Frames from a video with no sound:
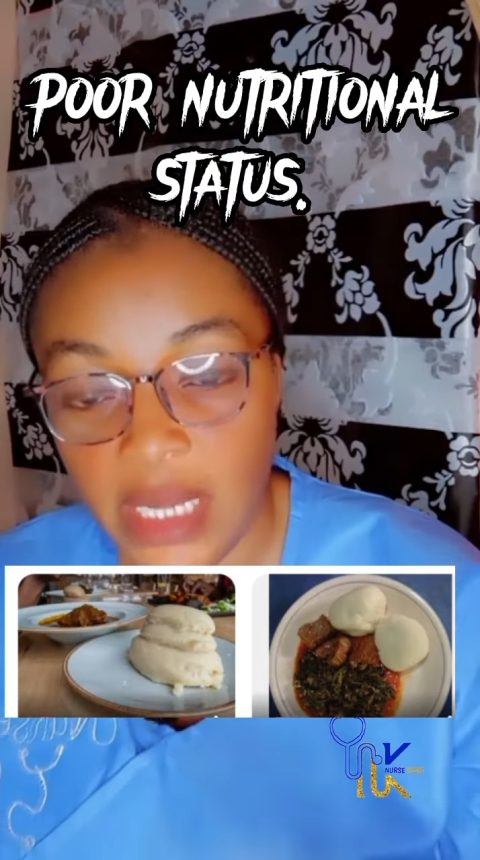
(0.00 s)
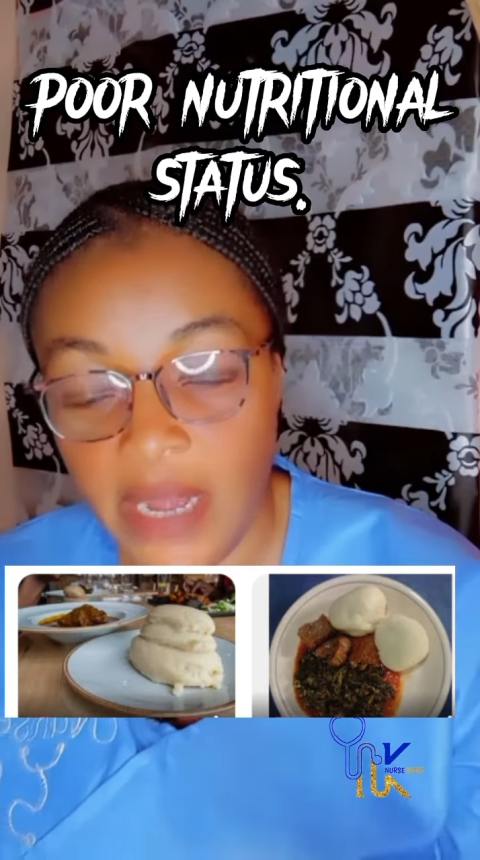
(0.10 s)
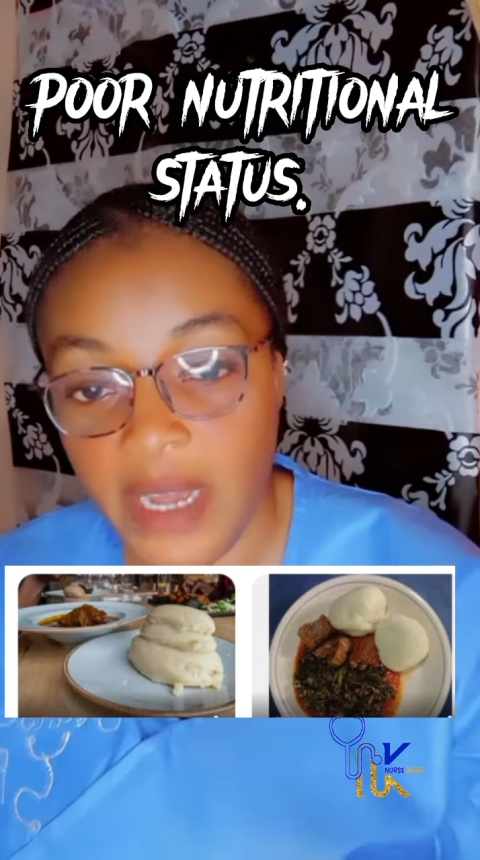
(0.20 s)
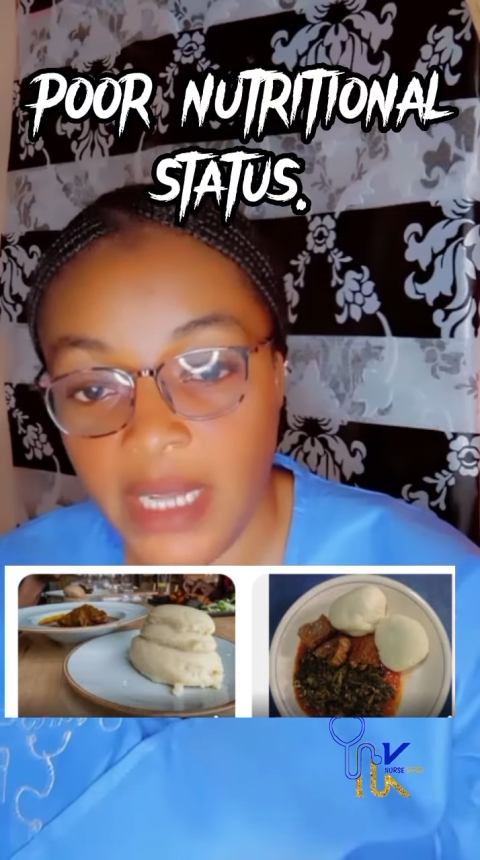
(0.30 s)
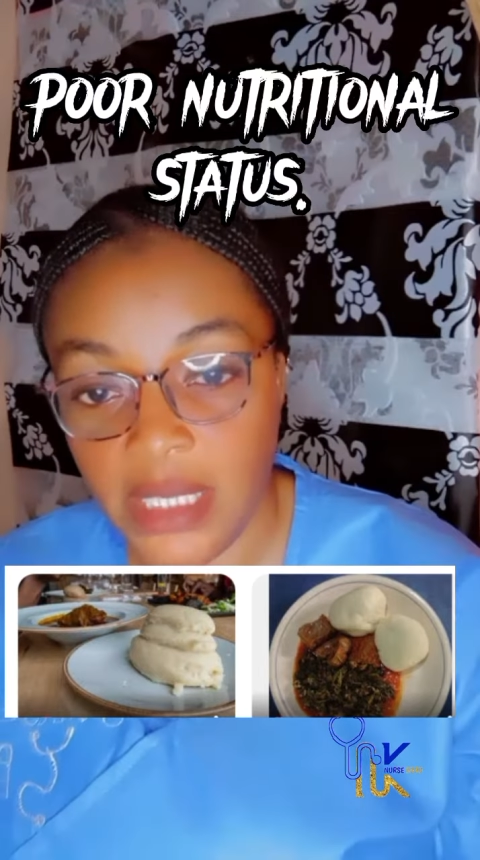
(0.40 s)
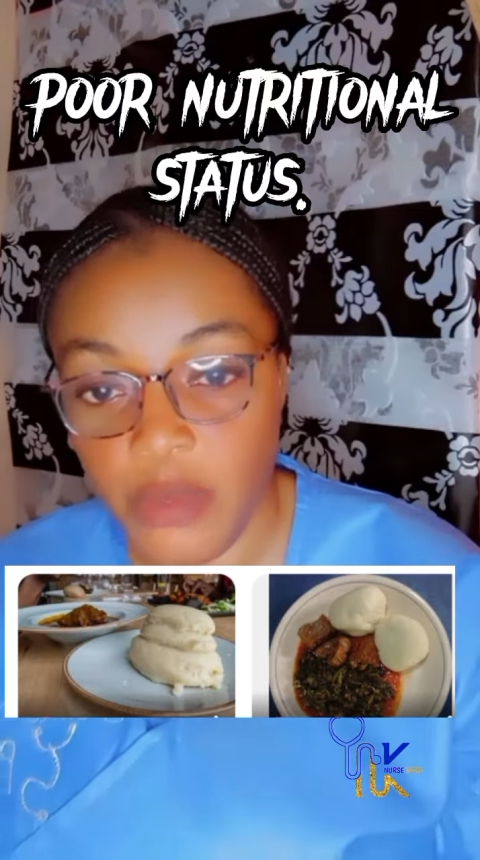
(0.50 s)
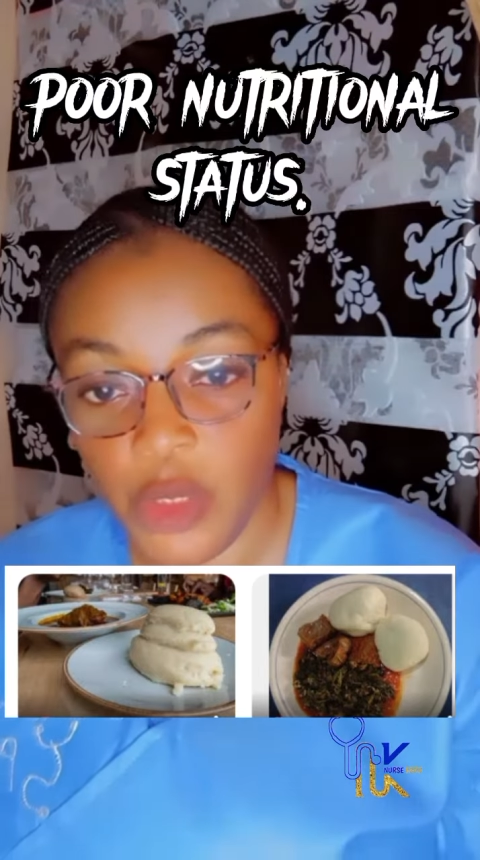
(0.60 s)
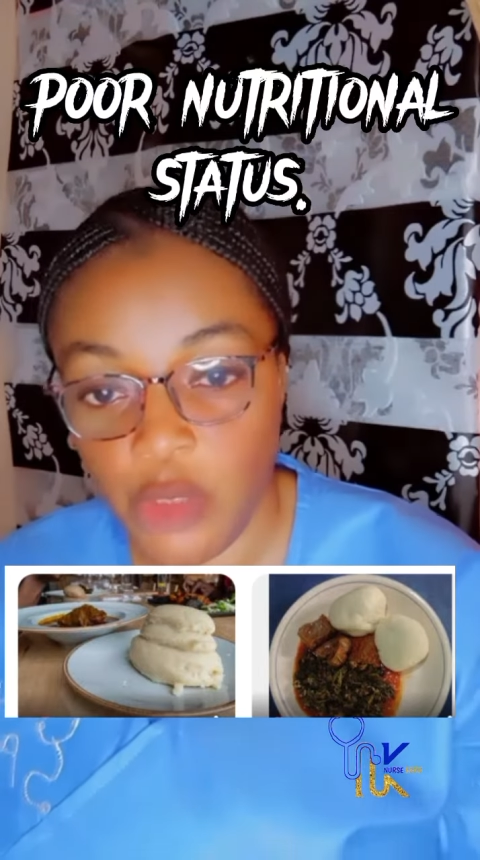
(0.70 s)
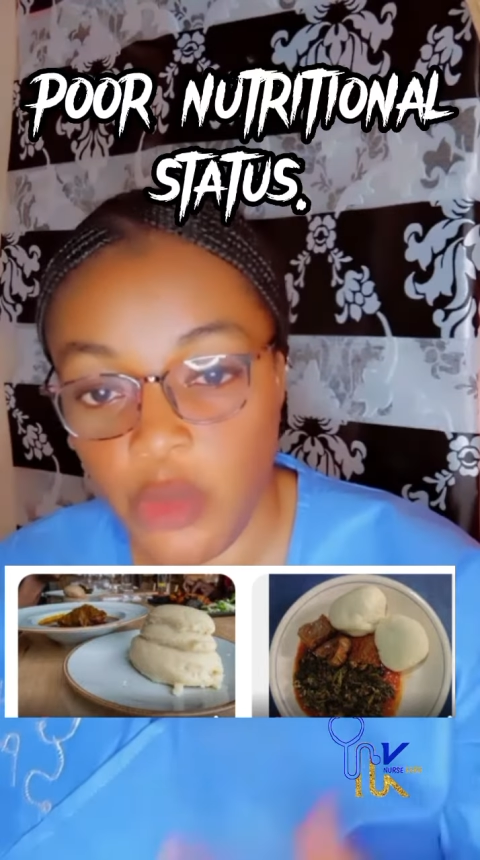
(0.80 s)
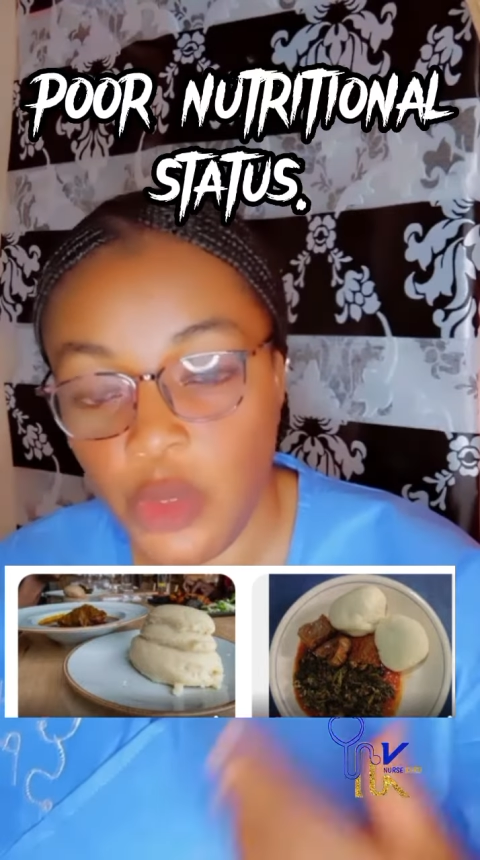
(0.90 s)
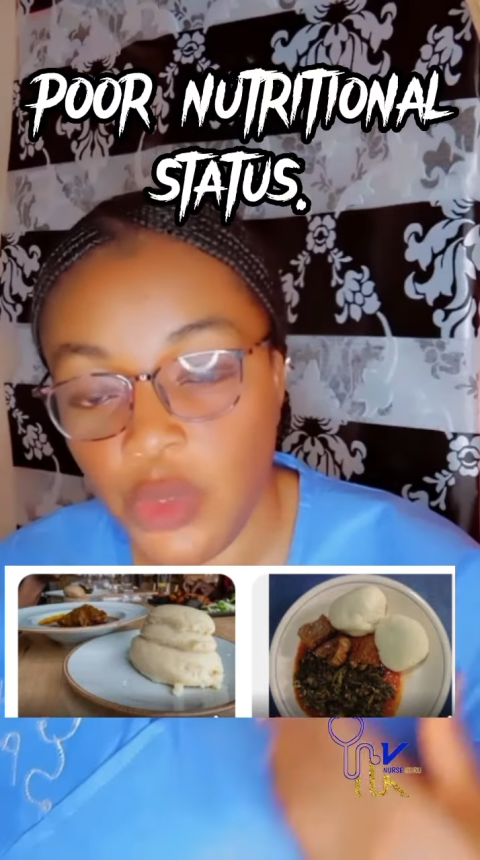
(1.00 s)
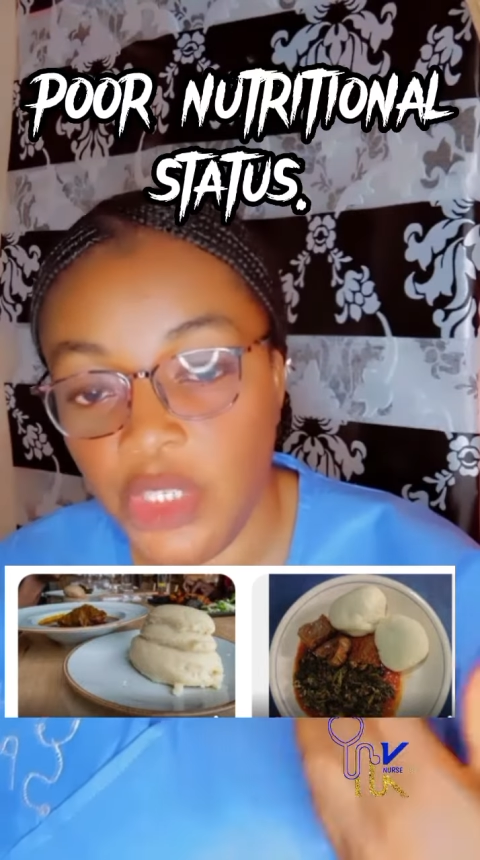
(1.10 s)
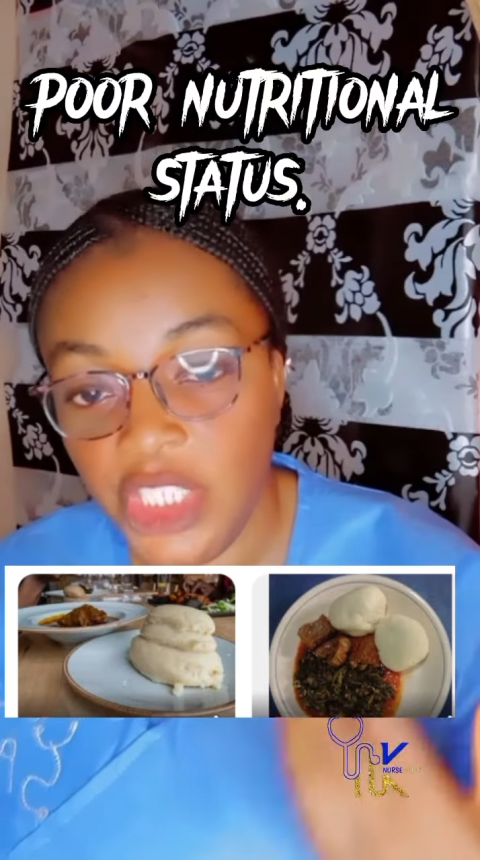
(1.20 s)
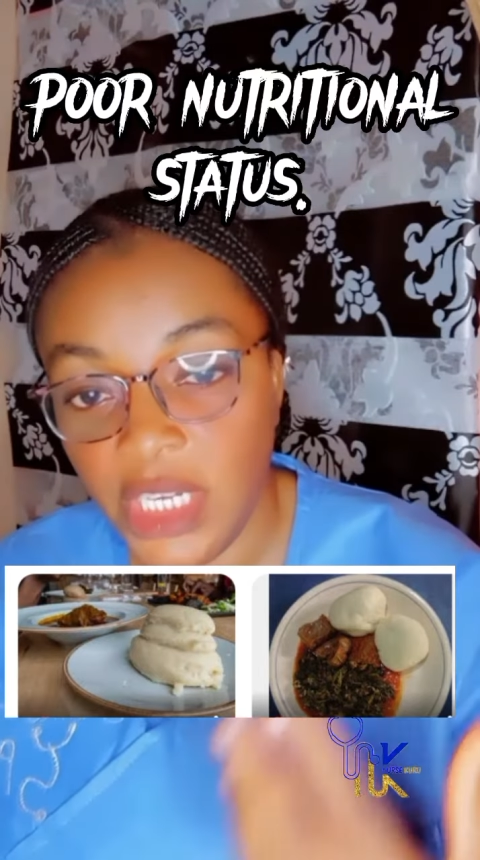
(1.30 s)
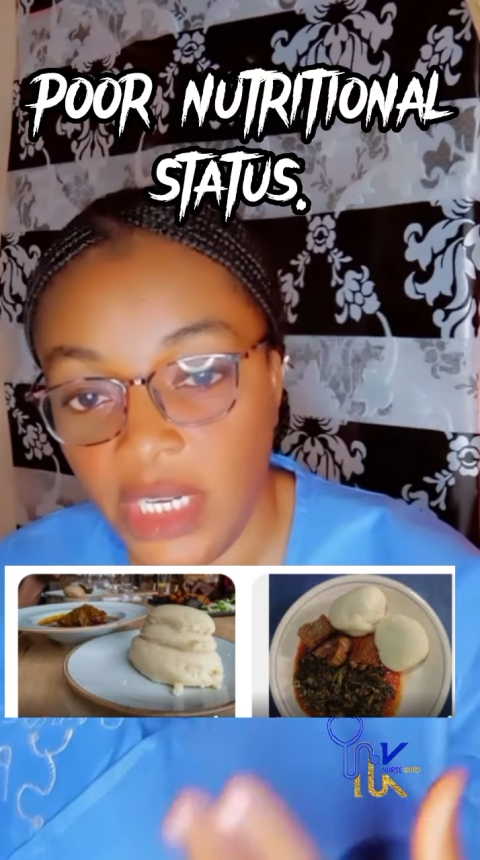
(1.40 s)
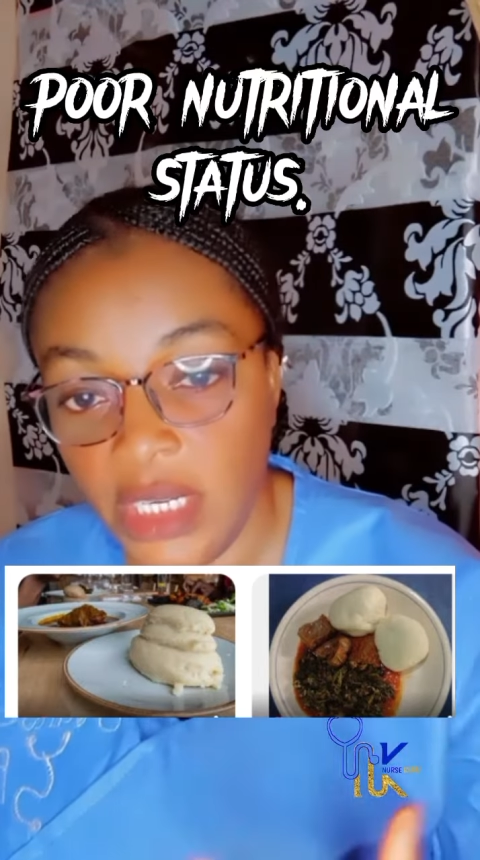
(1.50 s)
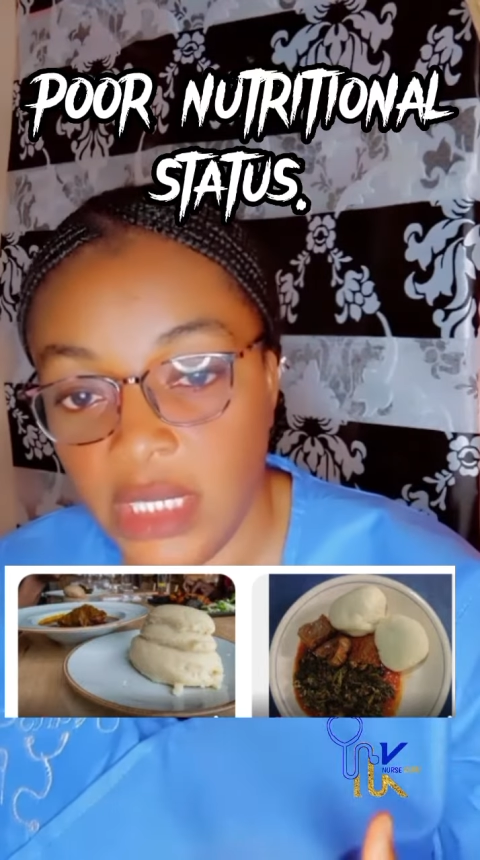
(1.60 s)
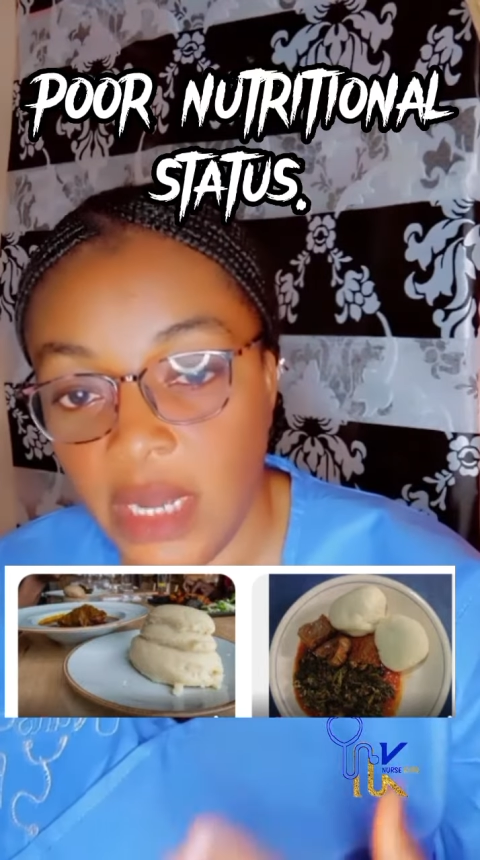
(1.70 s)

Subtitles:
and vitamins to be able to regenerate